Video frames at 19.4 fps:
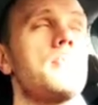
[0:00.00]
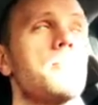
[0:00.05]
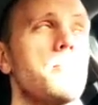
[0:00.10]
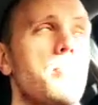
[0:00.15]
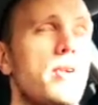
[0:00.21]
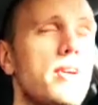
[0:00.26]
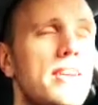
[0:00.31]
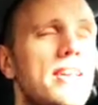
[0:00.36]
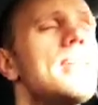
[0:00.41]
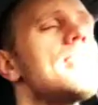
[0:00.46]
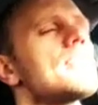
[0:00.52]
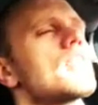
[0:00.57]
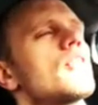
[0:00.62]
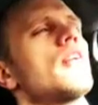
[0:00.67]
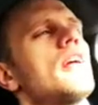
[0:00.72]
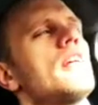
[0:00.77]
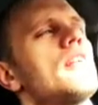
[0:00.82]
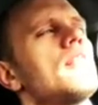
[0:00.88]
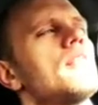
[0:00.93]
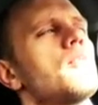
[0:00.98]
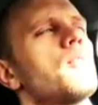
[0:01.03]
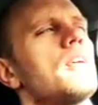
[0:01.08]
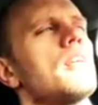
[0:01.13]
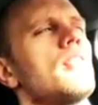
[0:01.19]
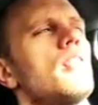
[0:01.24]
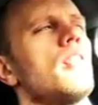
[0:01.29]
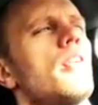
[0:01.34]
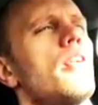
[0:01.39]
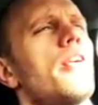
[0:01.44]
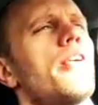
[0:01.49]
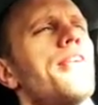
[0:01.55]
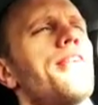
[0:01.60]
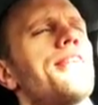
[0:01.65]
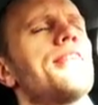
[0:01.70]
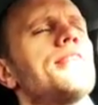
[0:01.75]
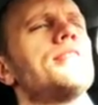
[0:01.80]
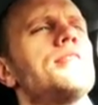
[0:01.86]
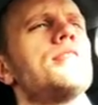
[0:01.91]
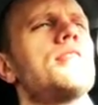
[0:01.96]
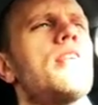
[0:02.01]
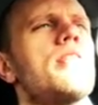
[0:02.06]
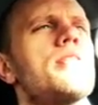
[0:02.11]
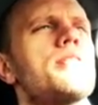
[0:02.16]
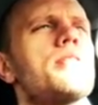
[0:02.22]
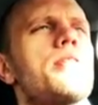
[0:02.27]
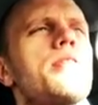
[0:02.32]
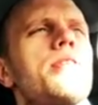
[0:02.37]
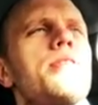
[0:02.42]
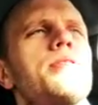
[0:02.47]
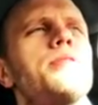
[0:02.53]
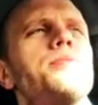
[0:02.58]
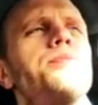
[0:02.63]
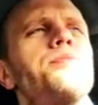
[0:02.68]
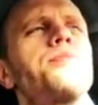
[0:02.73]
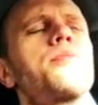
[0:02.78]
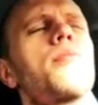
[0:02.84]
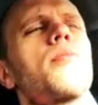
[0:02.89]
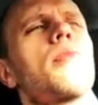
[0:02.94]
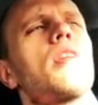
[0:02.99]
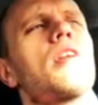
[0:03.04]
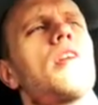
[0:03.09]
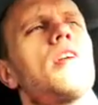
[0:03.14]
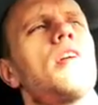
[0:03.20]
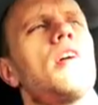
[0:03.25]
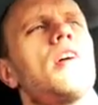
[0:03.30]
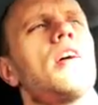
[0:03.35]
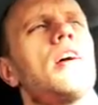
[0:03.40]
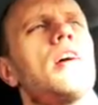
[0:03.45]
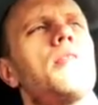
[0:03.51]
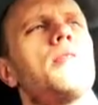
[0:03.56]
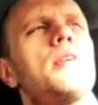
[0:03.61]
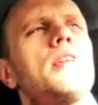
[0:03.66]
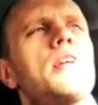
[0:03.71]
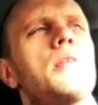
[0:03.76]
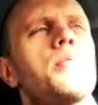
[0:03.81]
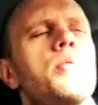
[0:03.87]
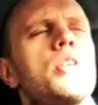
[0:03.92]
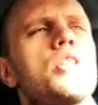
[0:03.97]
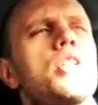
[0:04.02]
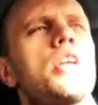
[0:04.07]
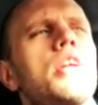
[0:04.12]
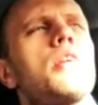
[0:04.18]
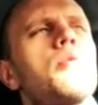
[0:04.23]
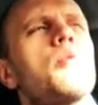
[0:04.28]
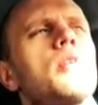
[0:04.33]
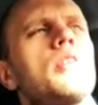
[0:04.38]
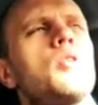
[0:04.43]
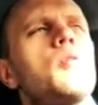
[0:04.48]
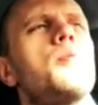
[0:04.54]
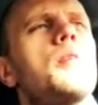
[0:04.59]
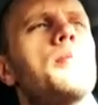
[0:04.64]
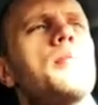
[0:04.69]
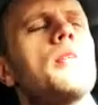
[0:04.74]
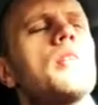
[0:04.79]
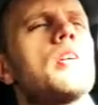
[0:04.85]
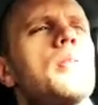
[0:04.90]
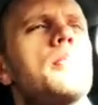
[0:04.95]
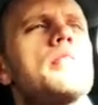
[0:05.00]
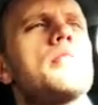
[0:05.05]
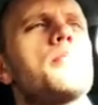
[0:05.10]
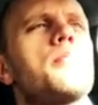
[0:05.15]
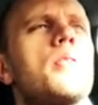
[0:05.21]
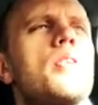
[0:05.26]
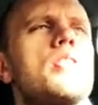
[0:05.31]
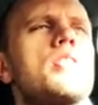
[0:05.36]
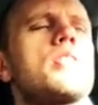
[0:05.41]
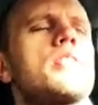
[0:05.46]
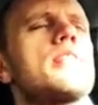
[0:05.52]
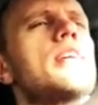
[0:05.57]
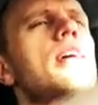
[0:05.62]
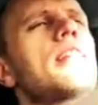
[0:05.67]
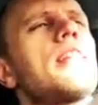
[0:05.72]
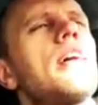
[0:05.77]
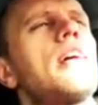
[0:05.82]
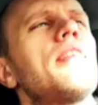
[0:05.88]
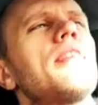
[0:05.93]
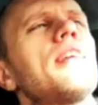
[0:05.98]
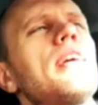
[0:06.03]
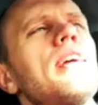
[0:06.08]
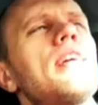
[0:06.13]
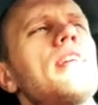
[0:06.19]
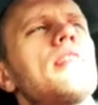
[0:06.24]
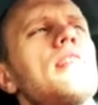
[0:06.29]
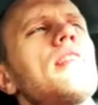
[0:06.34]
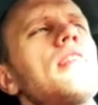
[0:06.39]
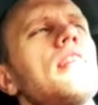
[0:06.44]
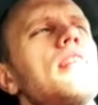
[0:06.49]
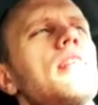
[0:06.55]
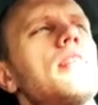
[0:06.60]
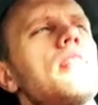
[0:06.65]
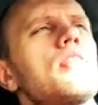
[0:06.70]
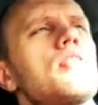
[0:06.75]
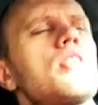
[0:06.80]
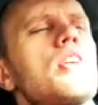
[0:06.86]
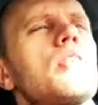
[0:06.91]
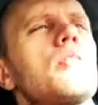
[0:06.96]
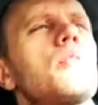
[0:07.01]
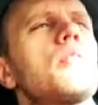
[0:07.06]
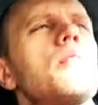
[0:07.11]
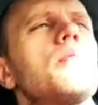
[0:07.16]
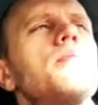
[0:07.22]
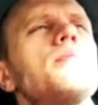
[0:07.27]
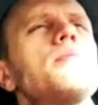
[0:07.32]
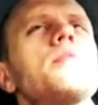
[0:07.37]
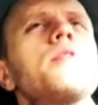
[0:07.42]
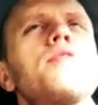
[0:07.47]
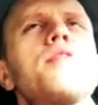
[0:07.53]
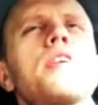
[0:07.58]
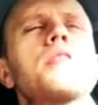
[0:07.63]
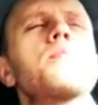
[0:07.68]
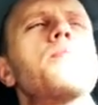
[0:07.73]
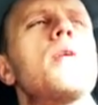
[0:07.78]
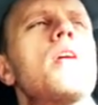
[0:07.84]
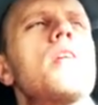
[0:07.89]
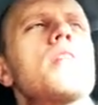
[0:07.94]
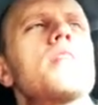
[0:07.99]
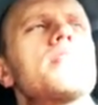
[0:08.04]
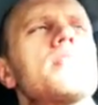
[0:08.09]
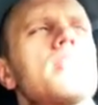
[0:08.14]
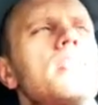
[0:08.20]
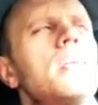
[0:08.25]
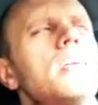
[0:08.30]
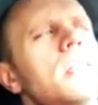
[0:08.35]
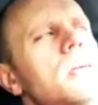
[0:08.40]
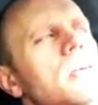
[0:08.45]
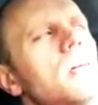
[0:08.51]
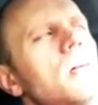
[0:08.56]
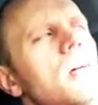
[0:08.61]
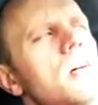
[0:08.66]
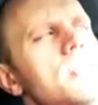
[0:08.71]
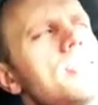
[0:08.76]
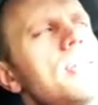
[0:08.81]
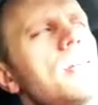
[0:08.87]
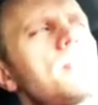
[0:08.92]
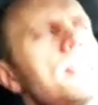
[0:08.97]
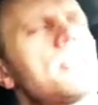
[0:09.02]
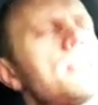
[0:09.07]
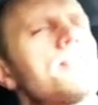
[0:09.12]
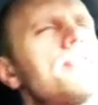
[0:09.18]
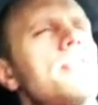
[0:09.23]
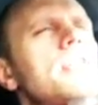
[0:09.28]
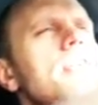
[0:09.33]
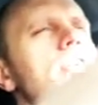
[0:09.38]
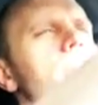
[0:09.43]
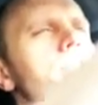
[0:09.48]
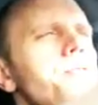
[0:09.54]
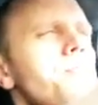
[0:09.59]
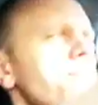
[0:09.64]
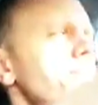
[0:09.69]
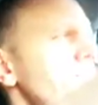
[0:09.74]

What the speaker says: but it is a great way to learn. So I really appreciate when new people come into projects like that and they try to fix bugs, hunt down test failures,